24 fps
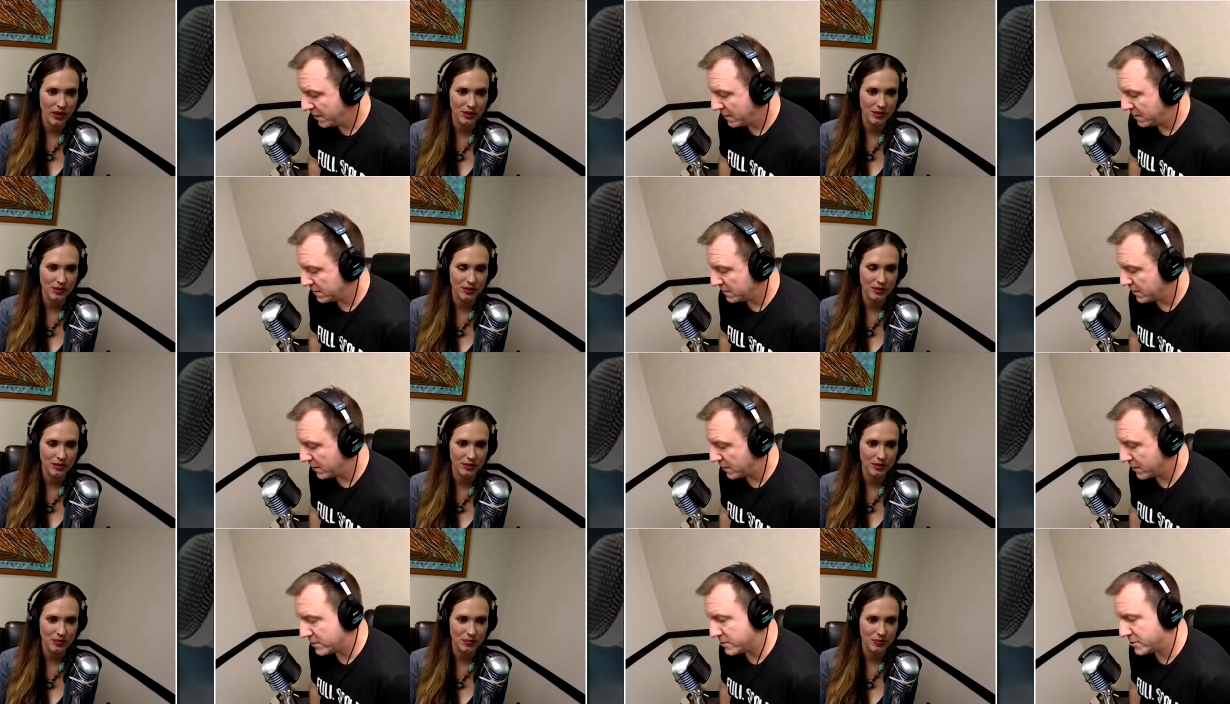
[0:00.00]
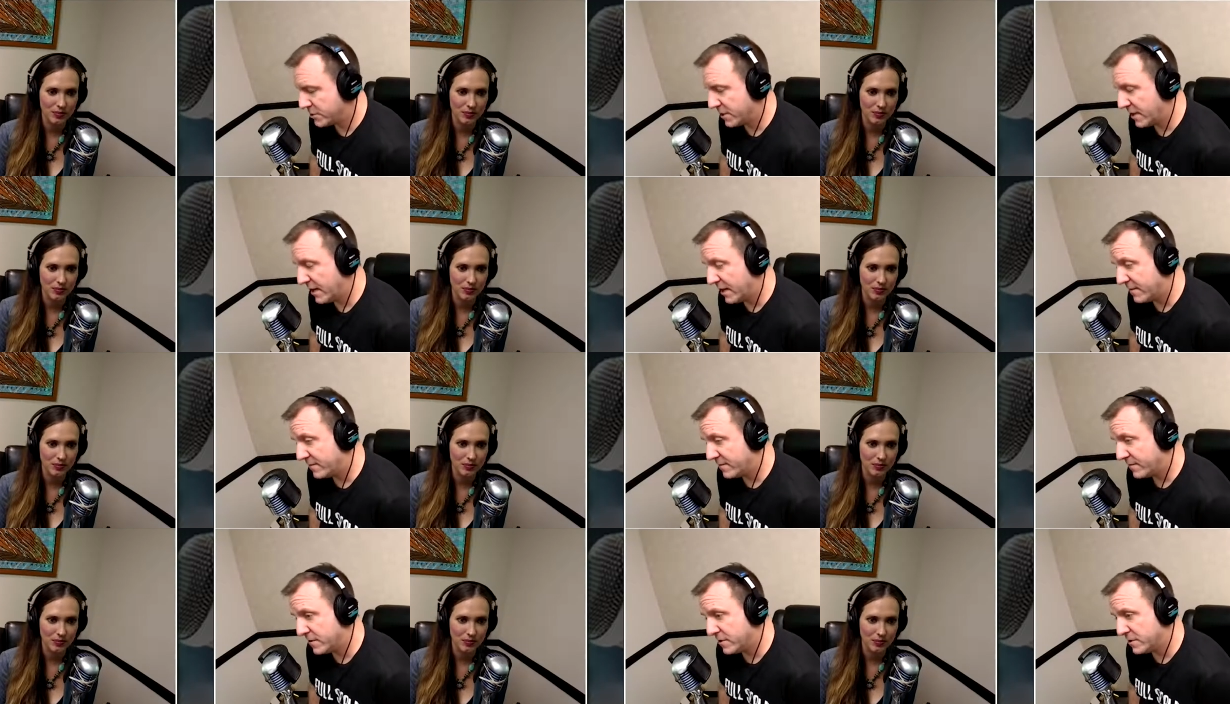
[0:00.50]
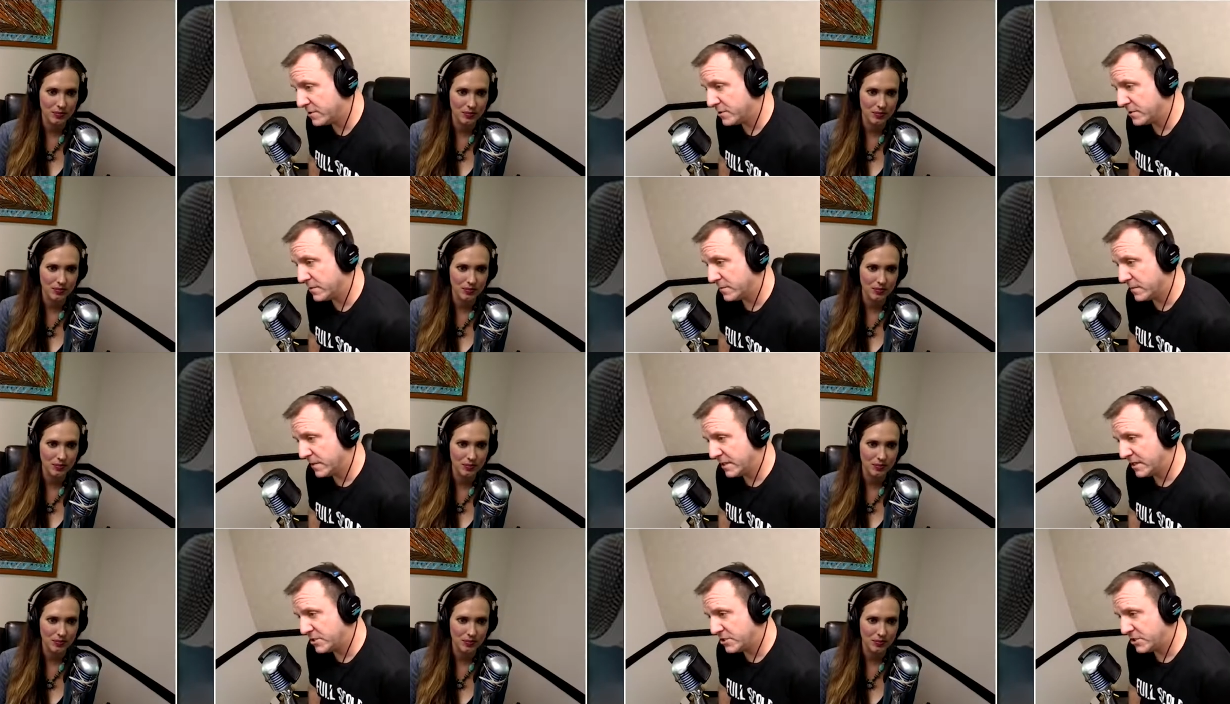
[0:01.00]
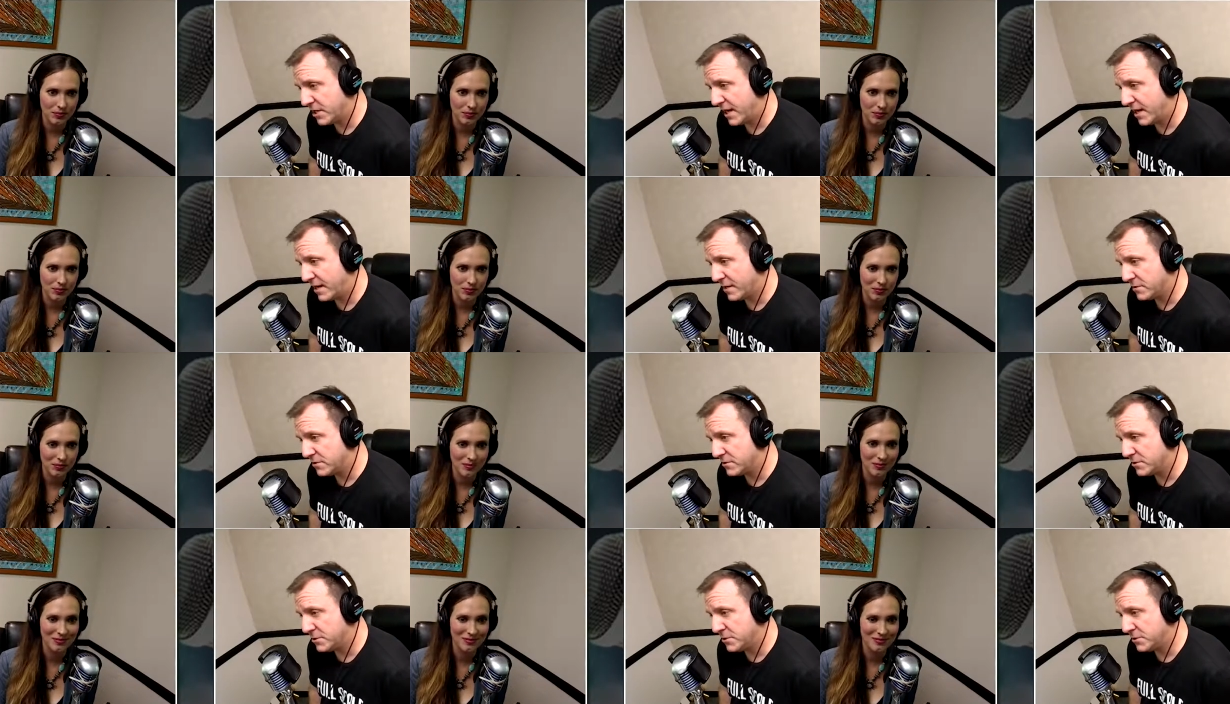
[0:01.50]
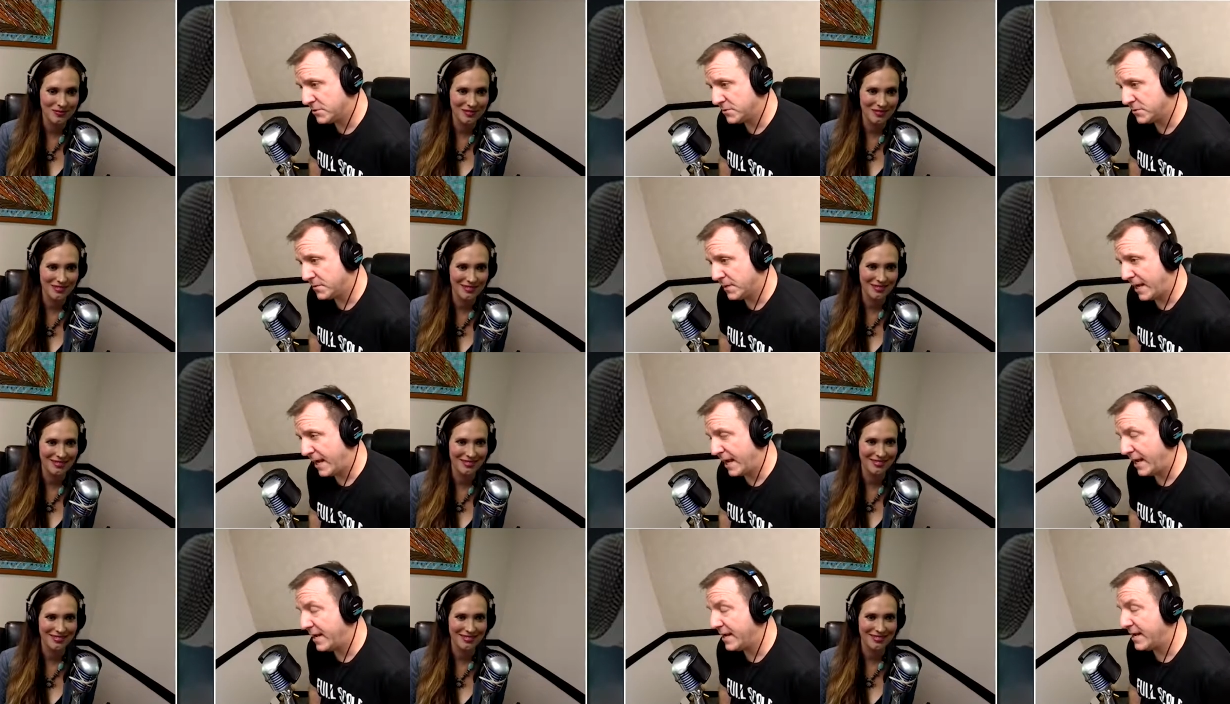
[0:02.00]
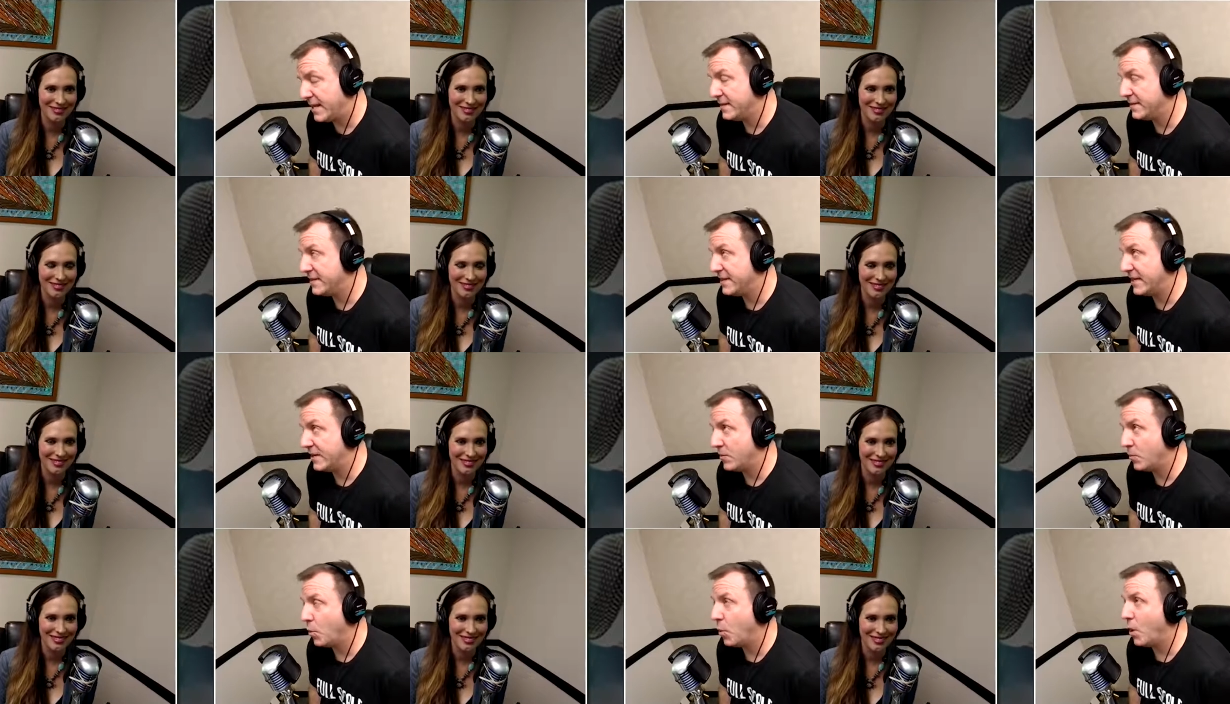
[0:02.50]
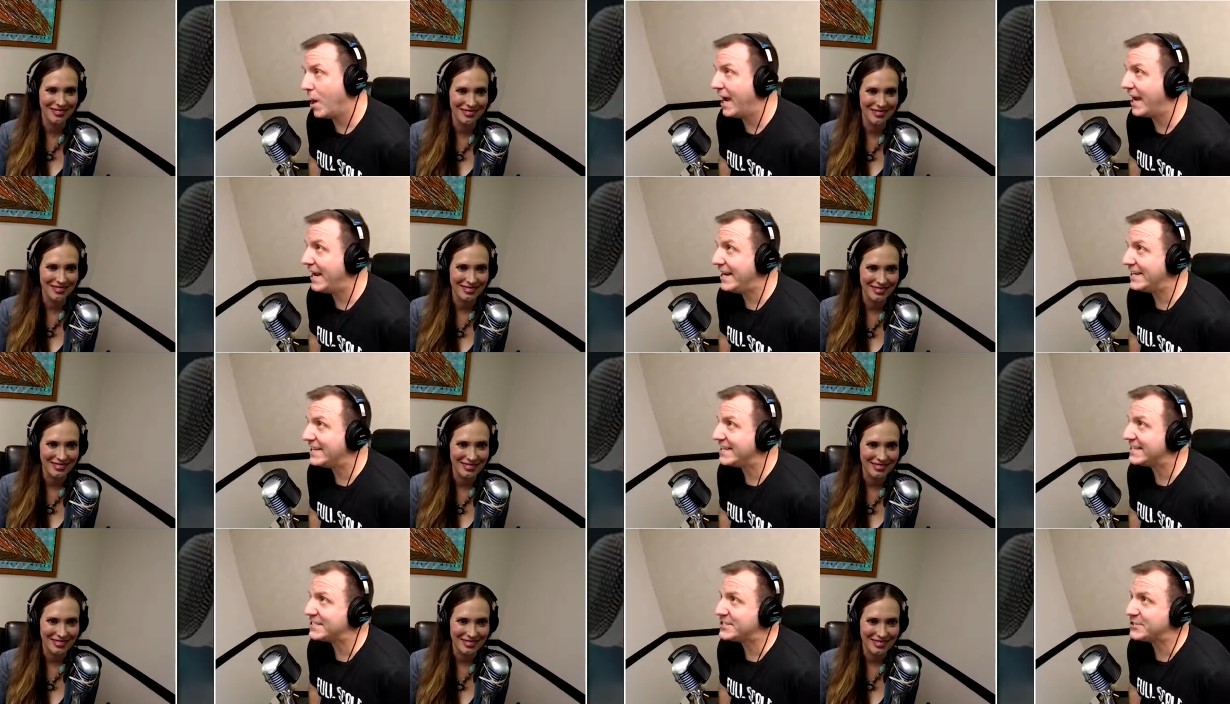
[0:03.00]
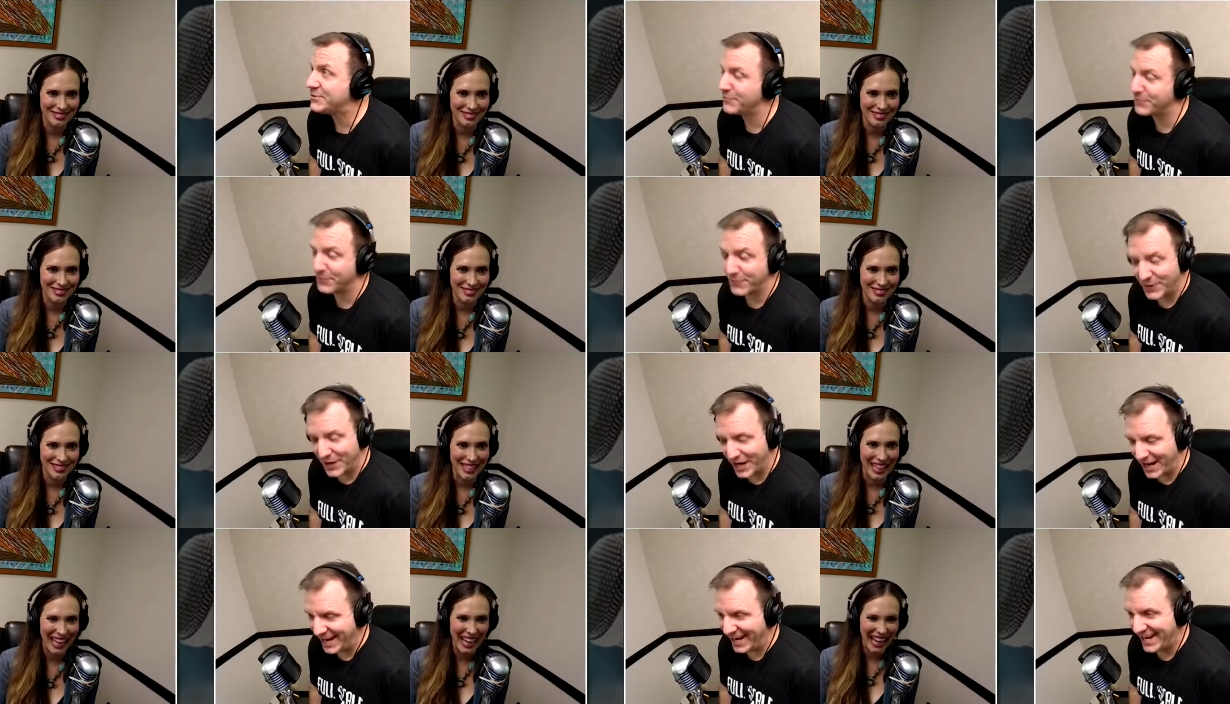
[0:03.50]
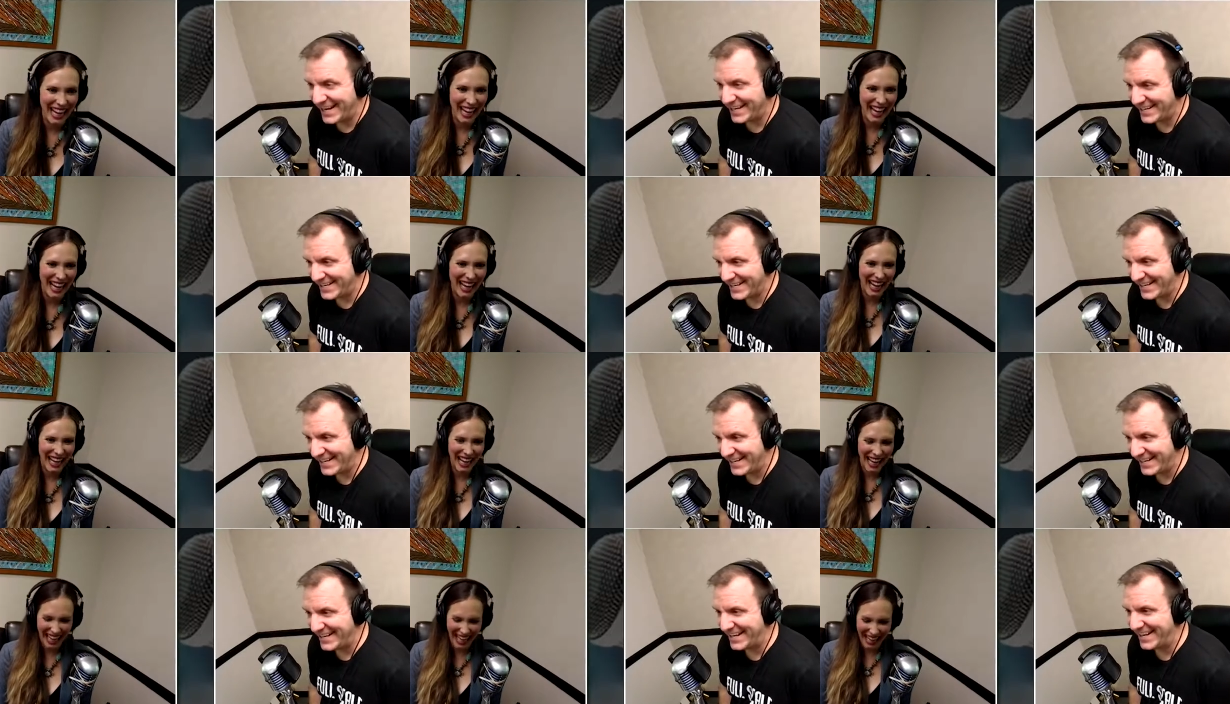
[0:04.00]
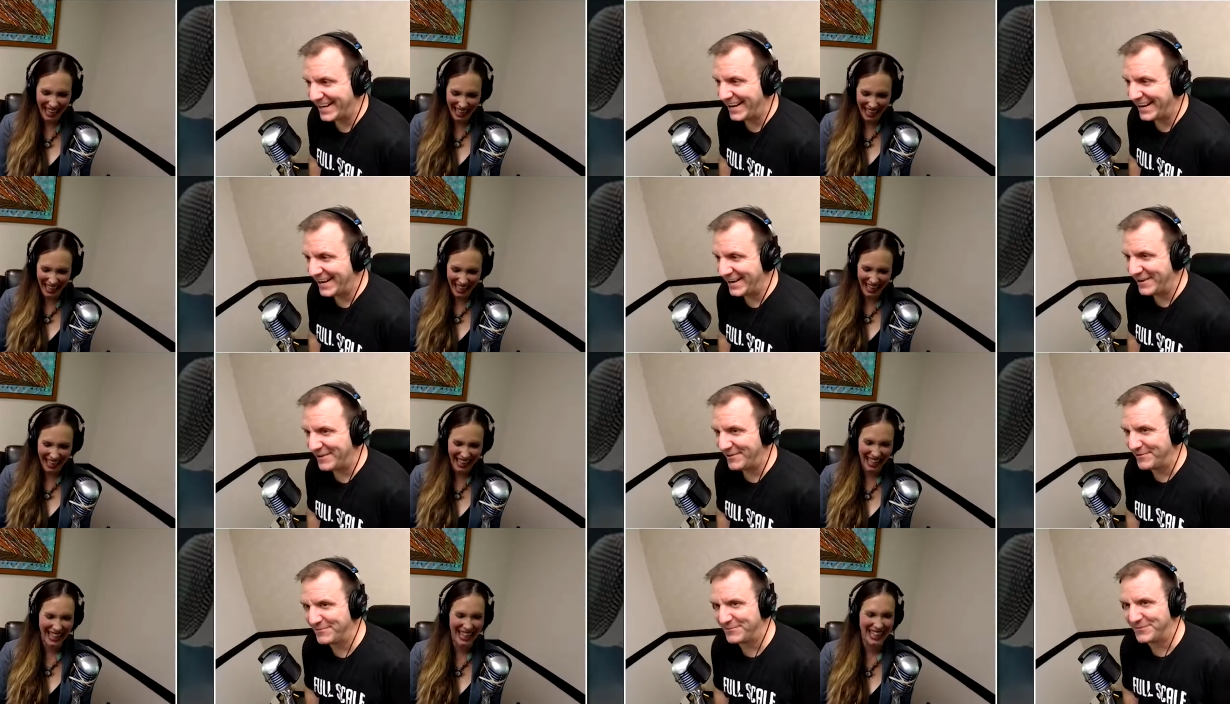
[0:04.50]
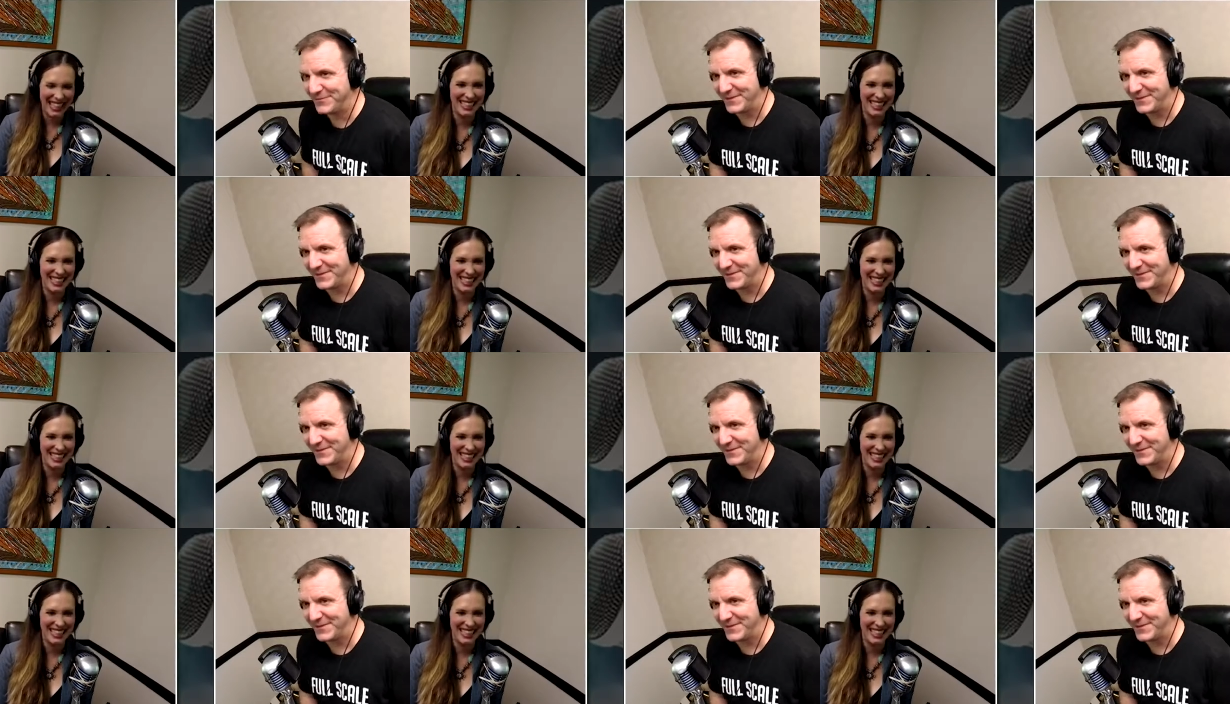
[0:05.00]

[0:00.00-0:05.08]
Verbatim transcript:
Speaker 1: larger effort to reach out to a the widest variety of